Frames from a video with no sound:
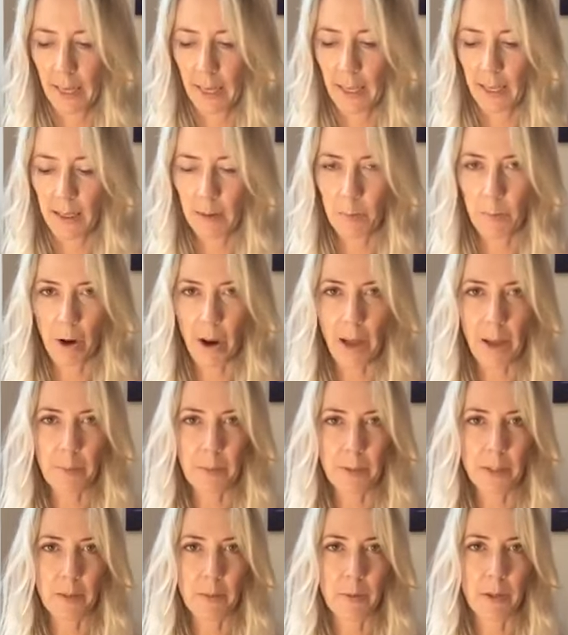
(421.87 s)
And then
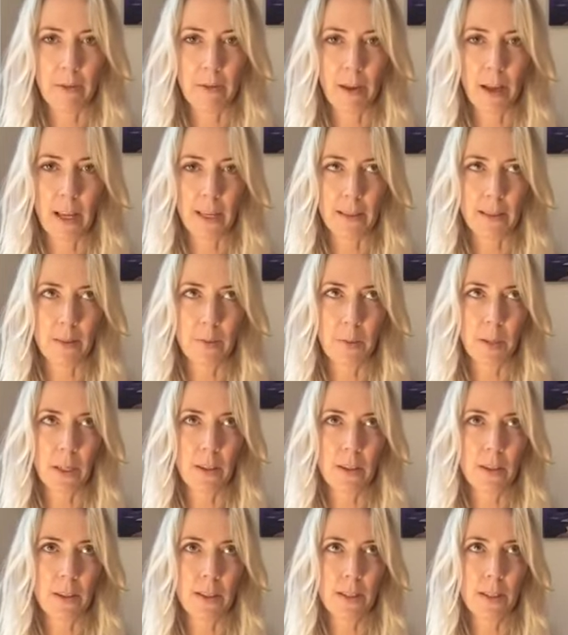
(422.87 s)
perhaps some advice,
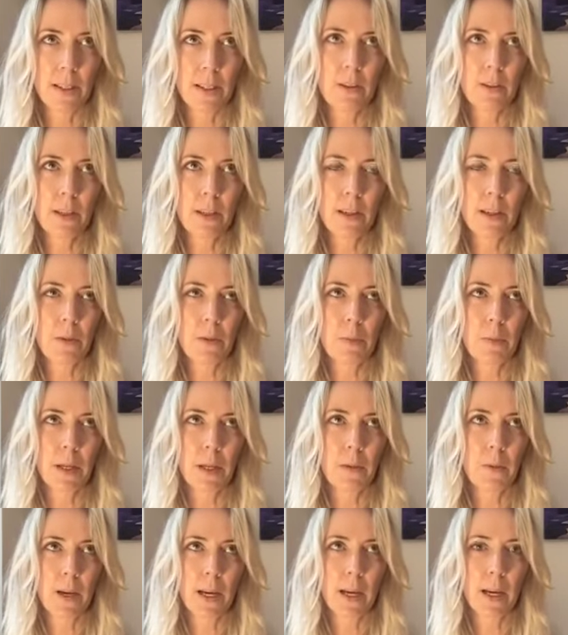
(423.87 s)
because this could even
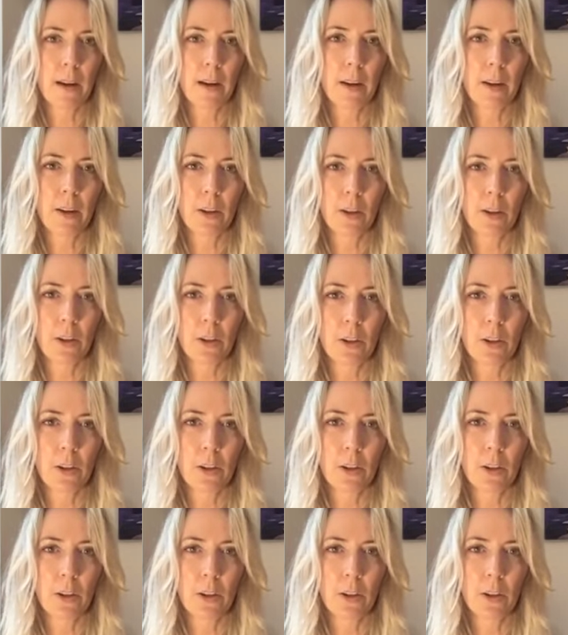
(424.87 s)
be where